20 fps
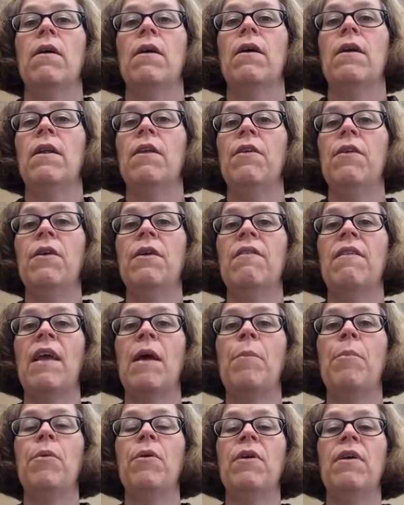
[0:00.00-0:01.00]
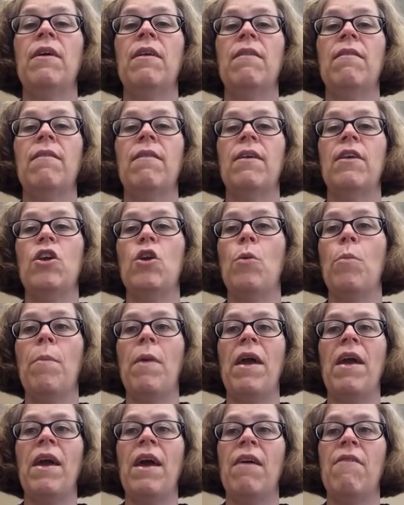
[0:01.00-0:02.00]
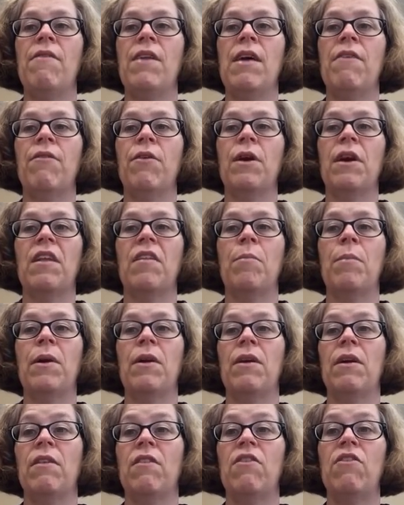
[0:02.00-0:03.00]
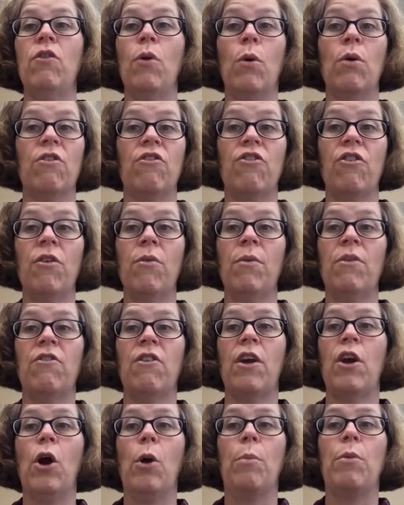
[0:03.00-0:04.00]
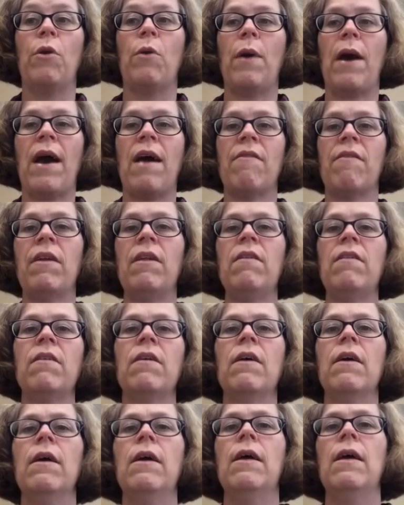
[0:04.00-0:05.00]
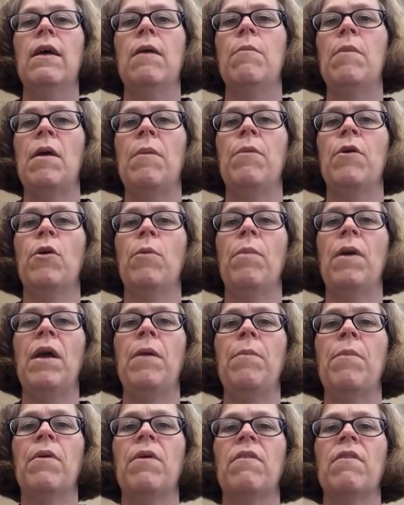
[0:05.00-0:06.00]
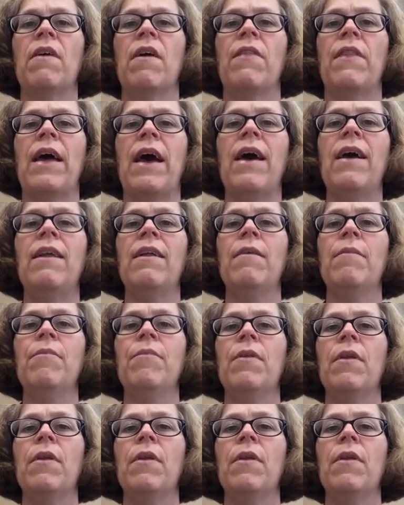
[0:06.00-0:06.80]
Another example is you may have never experienced torture, which I hope you haven't. Maybe your paper is on that.